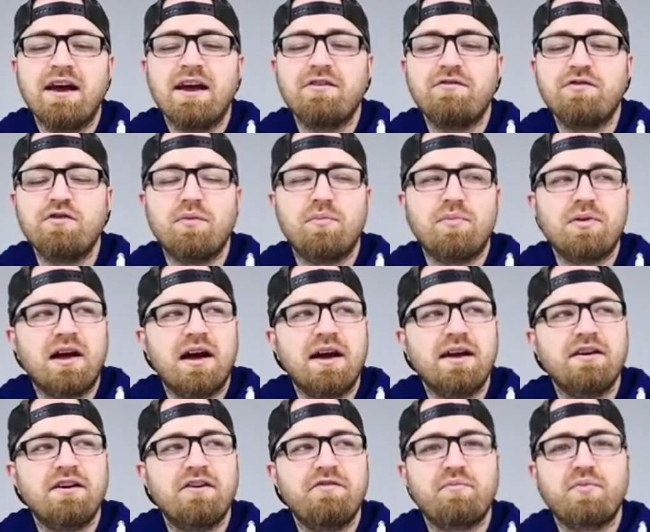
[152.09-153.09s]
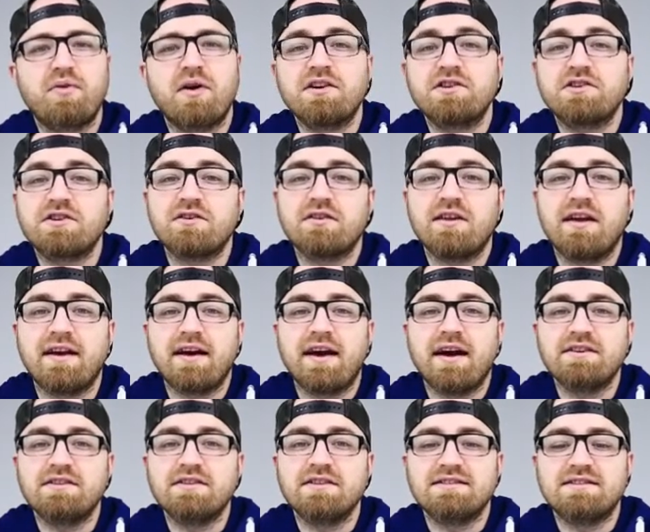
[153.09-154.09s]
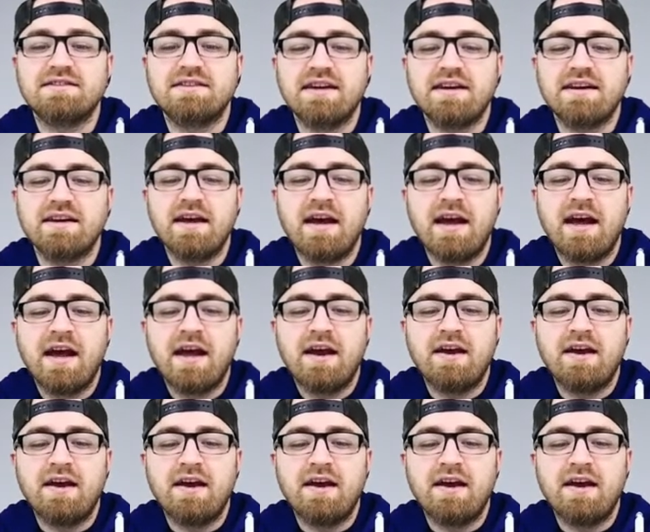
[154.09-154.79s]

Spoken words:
if you apply enough pressure like I just did.